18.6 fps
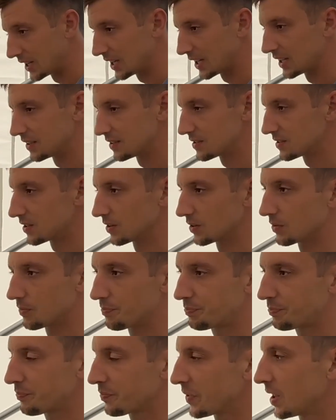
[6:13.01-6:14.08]
end. So
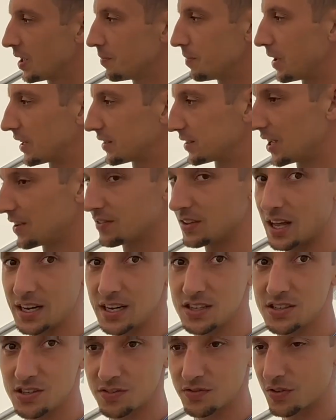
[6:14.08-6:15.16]
makes life a lot
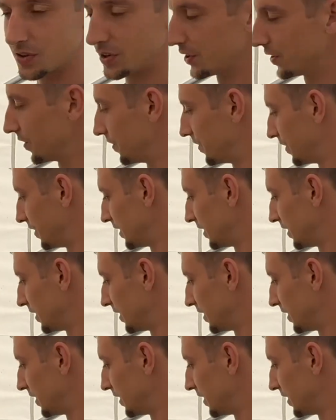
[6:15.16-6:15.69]
easier for you.